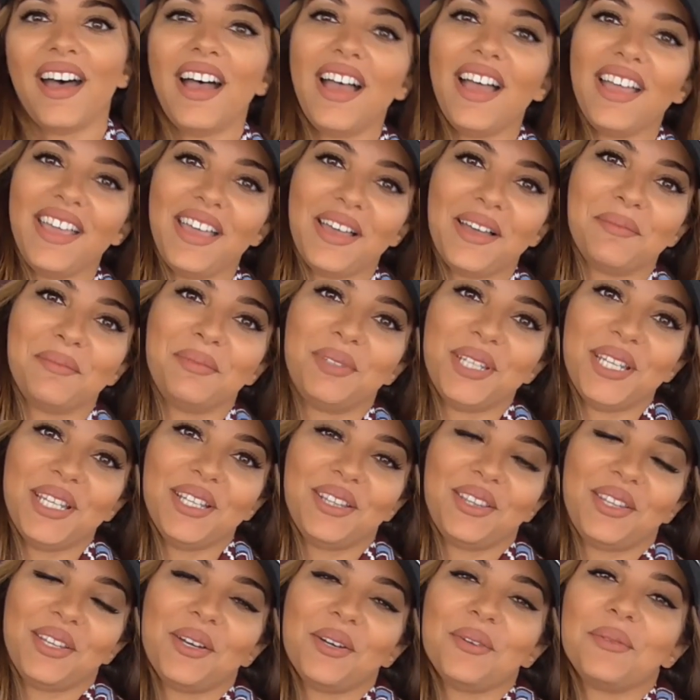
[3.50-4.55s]
I am
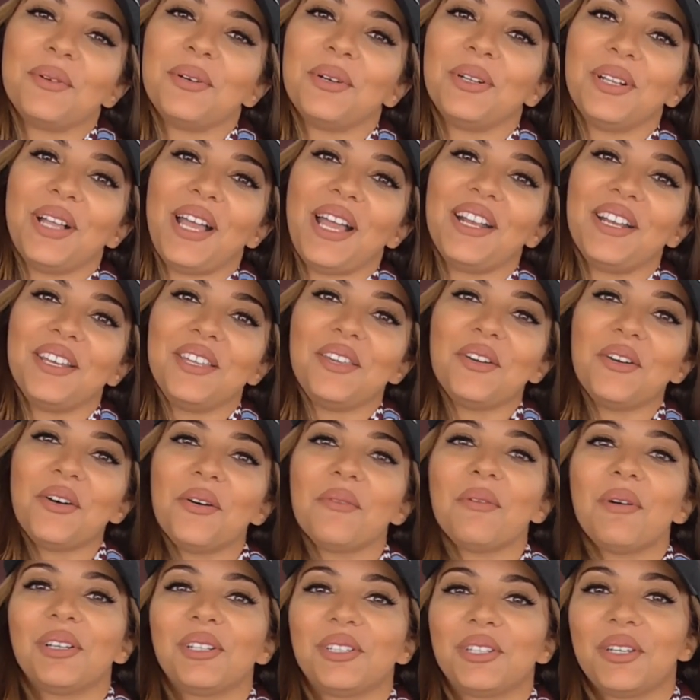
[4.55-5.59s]
Jade Thirlwall and
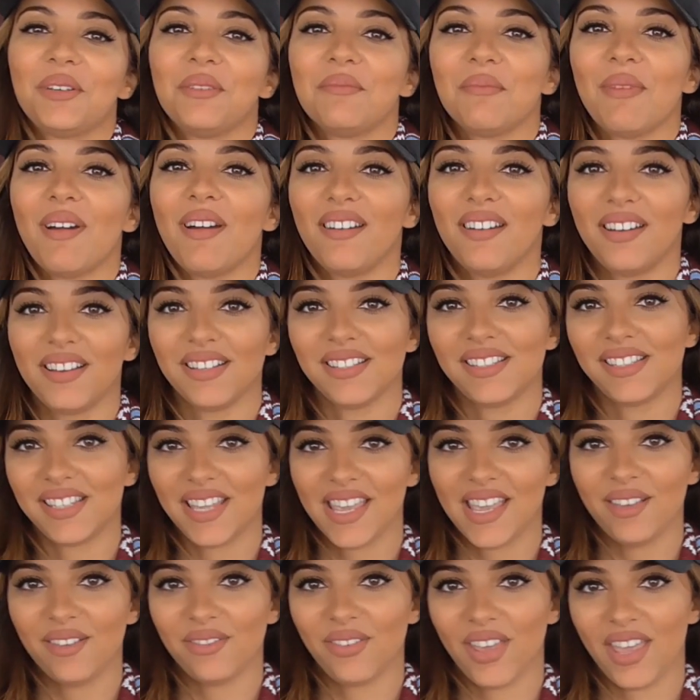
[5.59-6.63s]
you're watching Mariners
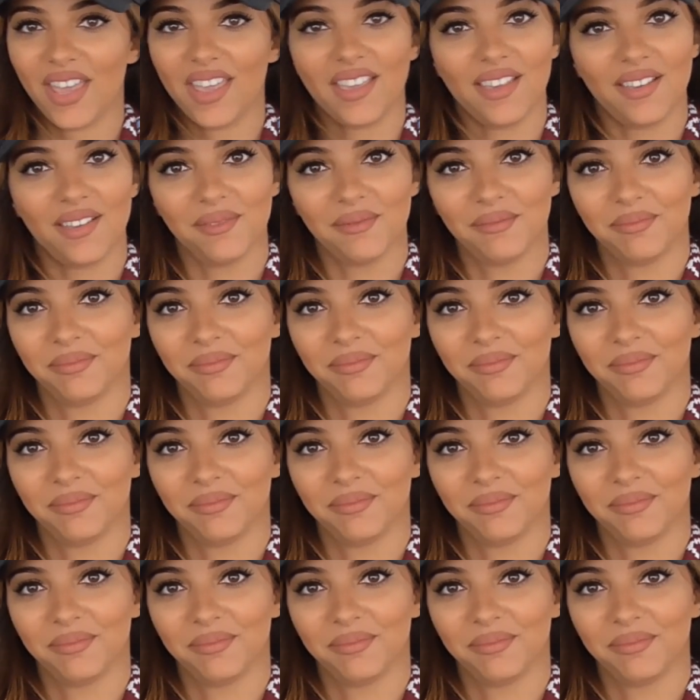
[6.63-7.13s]
TV.